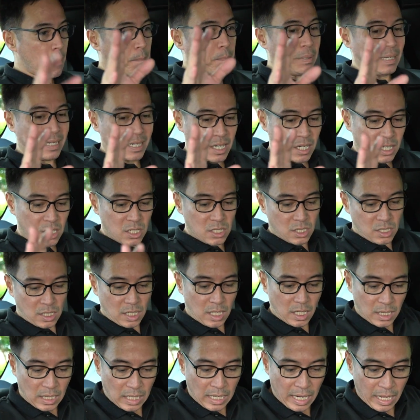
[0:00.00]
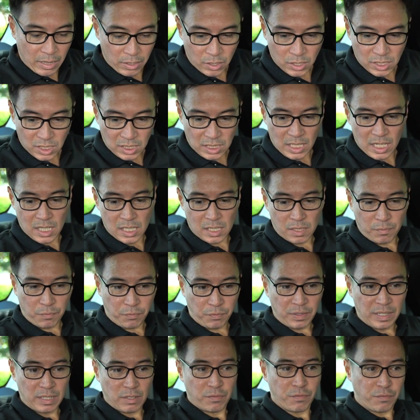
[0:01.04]
because the leather seats
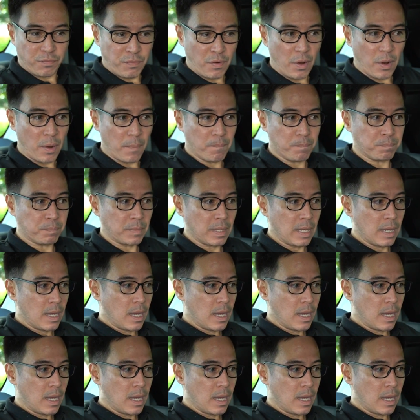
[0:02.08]
feel firm